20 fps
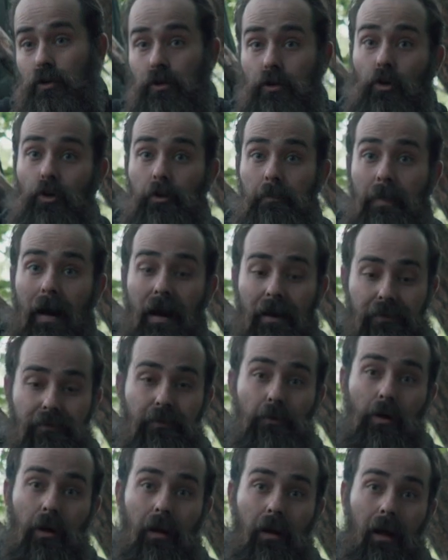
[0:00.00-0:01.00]
look back
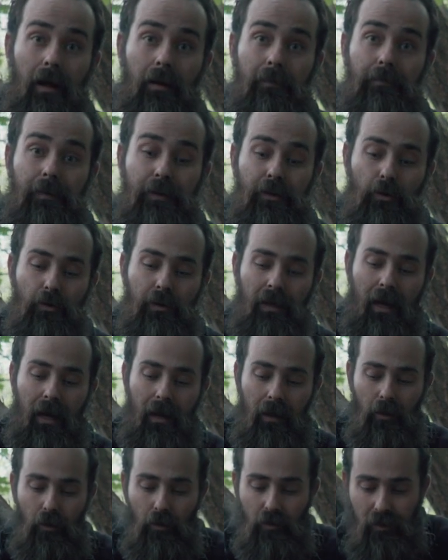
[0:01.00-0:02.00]
through our video
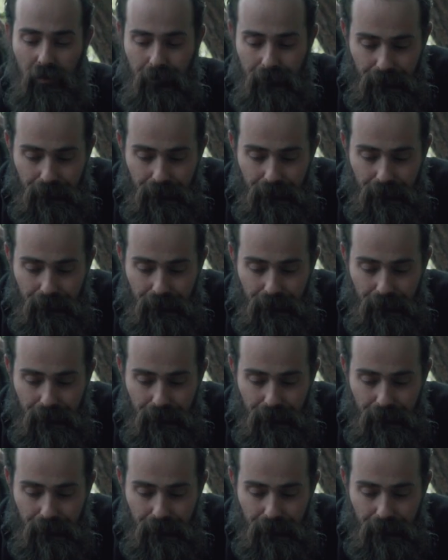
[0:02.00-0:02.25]
catalogue.